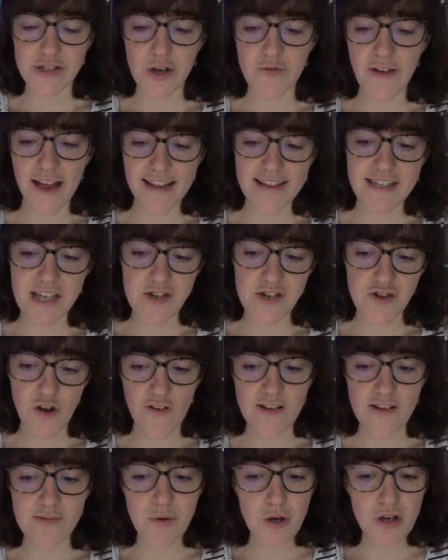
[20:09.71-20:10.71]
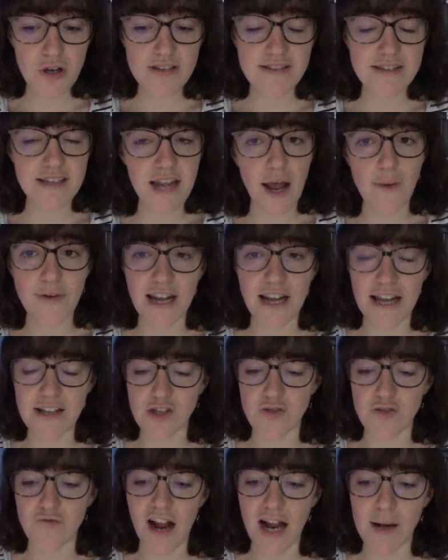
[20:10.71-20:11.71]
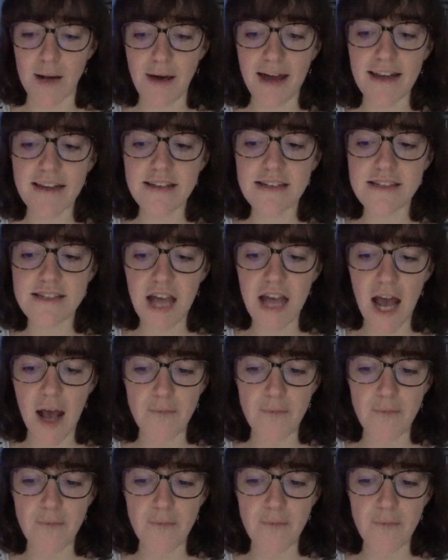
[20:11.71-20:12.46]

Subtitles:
of Anthony Trollope books that I would like to recommend.